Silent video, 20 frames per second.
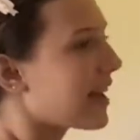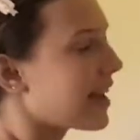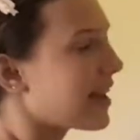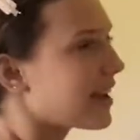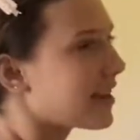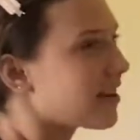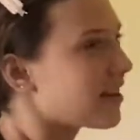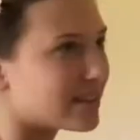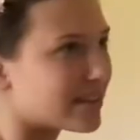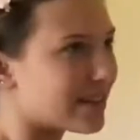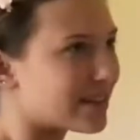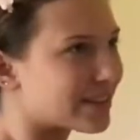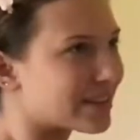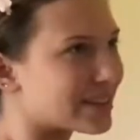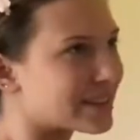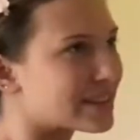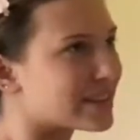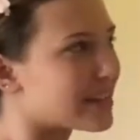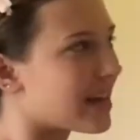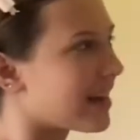hang down
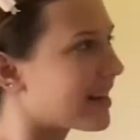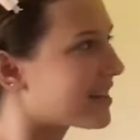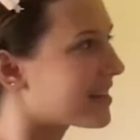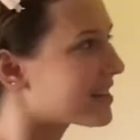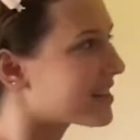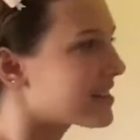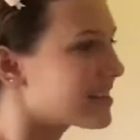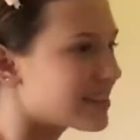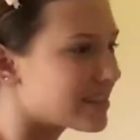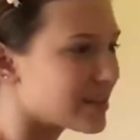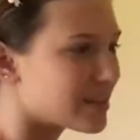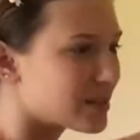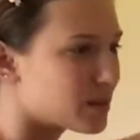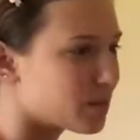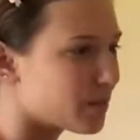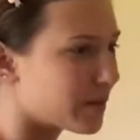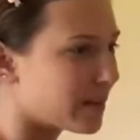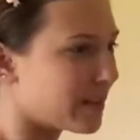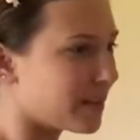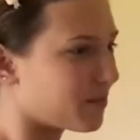this side because this side's
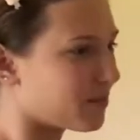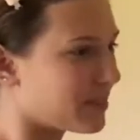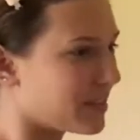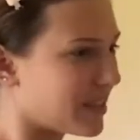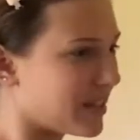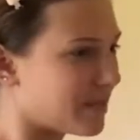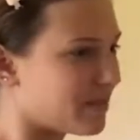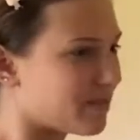pretty empty.